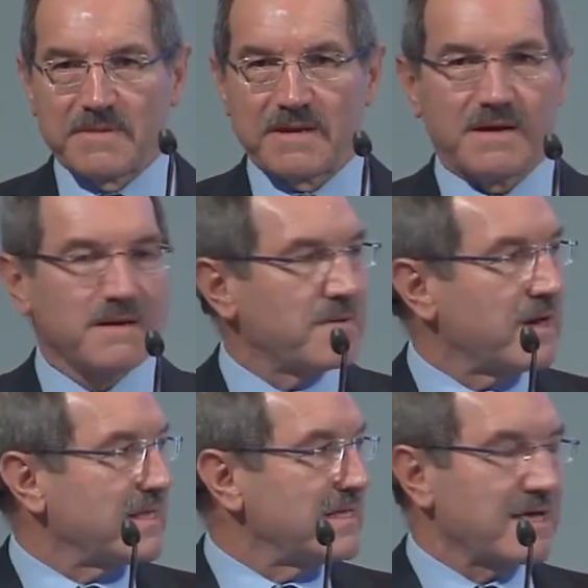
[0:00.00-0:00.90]

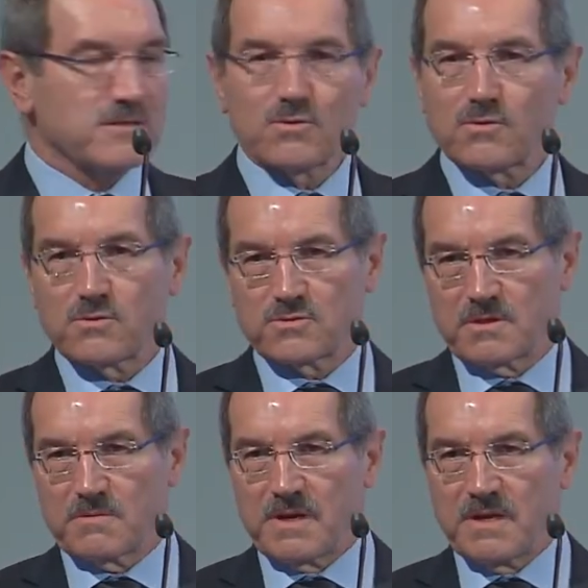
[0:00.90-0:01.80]
qualified workers, and
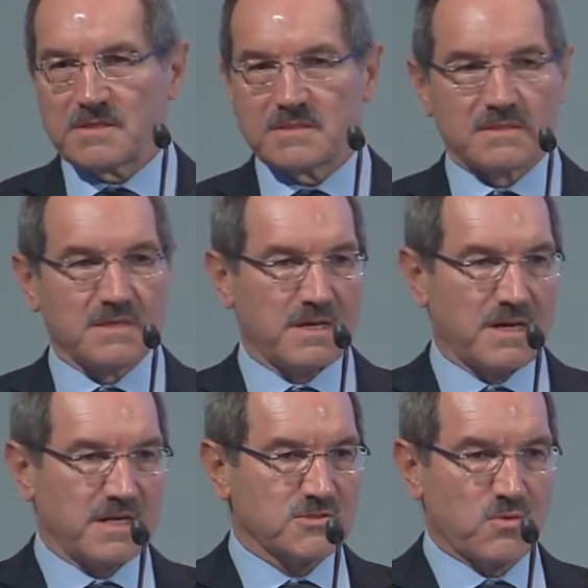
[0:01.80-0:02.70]
so this
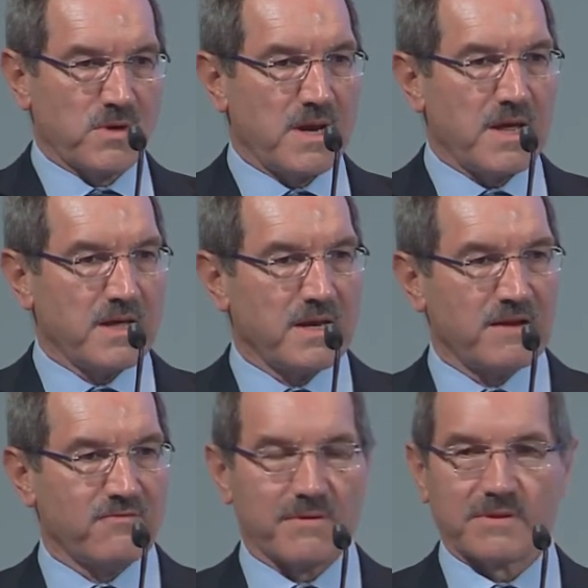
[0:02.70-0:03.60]
is very much
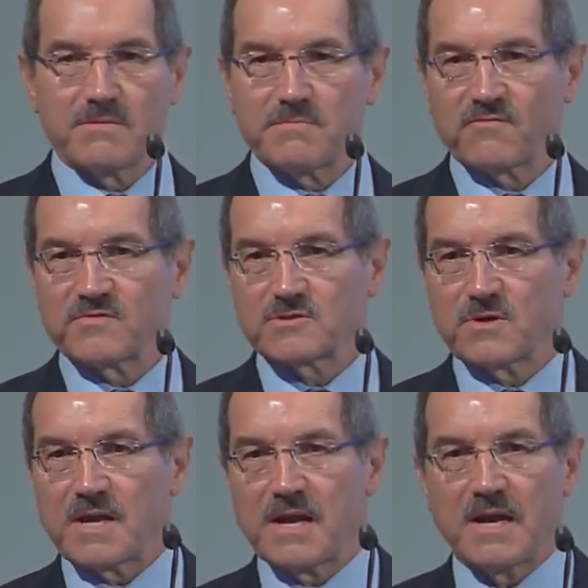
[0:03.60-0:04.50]
important, and we
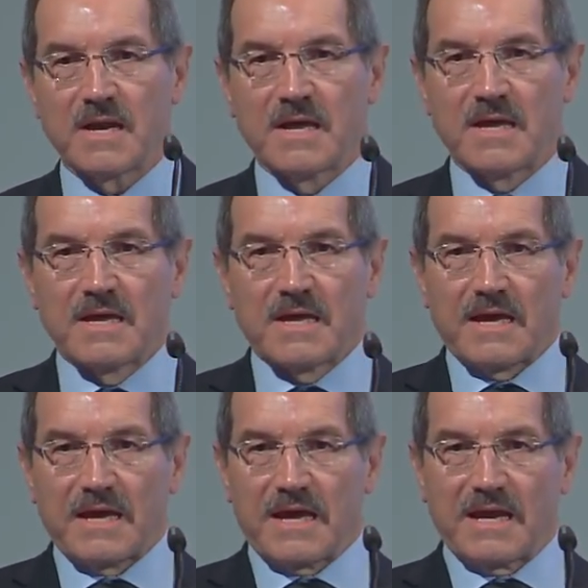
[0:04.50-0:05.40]
have to bring
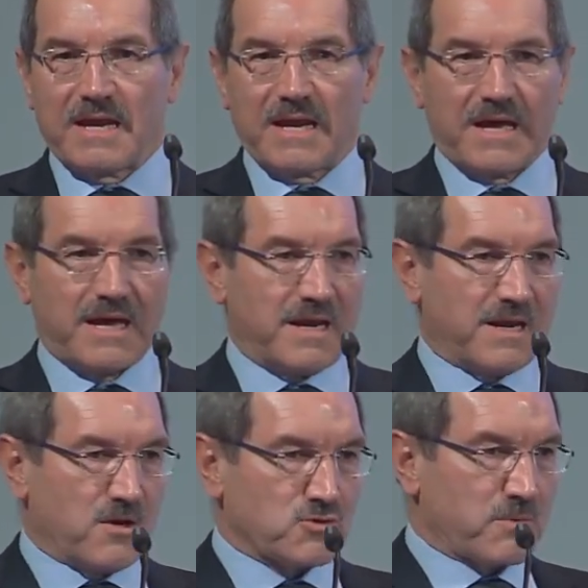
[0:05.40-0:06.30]
education
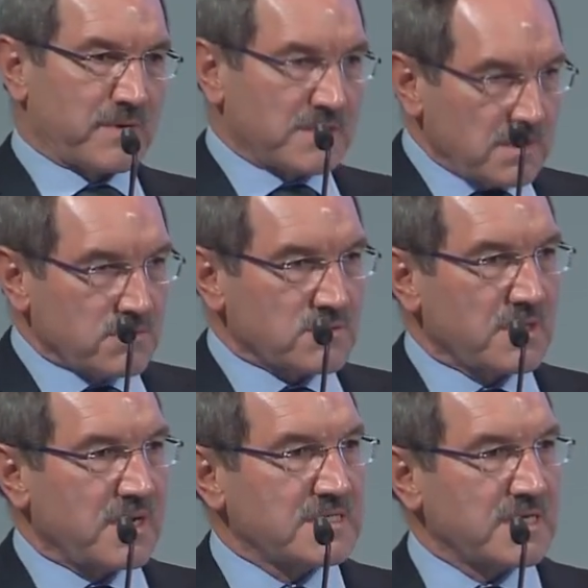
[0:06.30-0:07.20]
in the school,
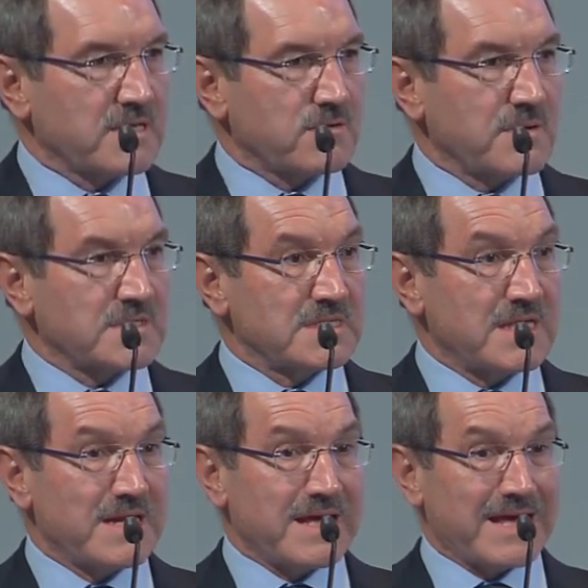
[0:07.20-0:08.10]
in the
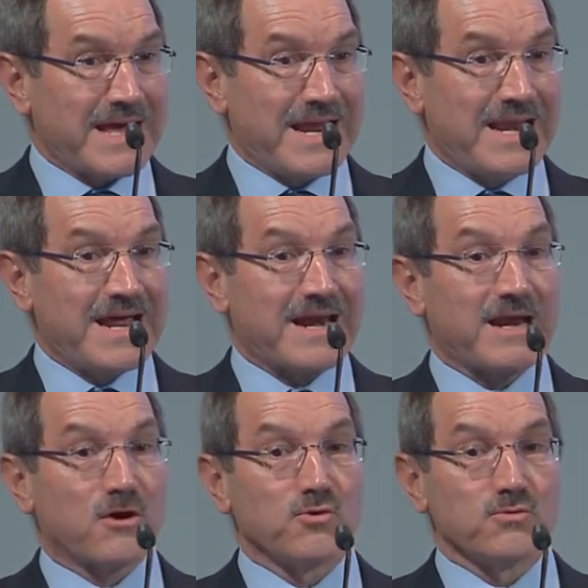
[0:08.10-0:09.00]

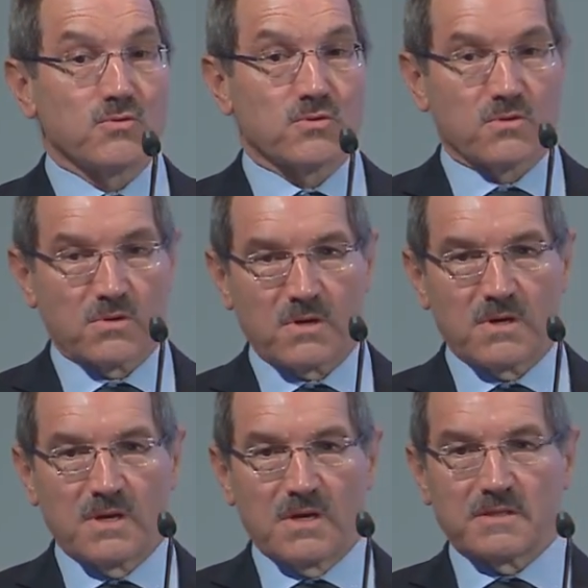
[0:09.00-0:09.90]
universities, and we
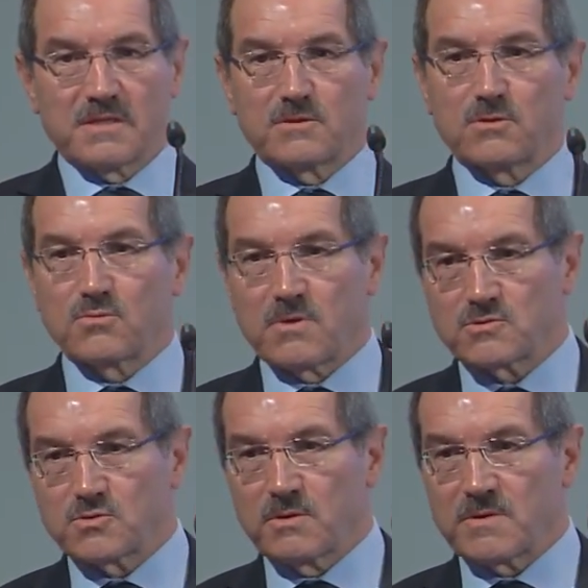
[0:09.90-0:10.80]
have to
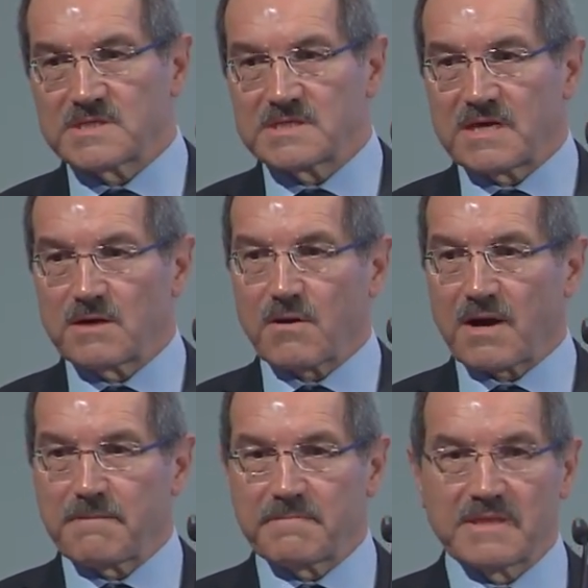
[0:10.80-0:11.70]

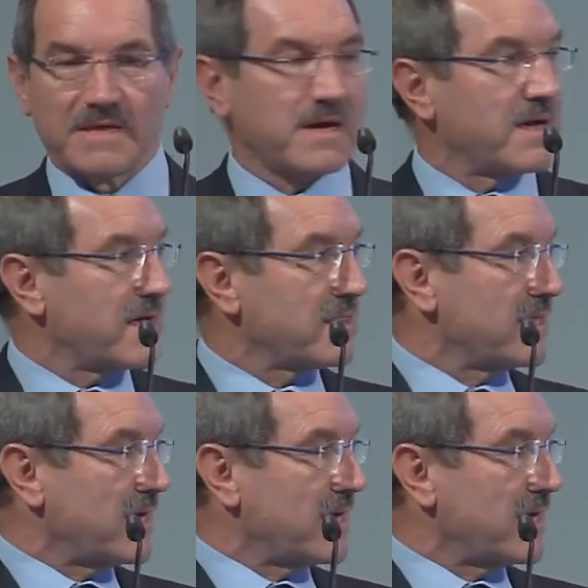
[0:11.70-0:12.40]
reorganize these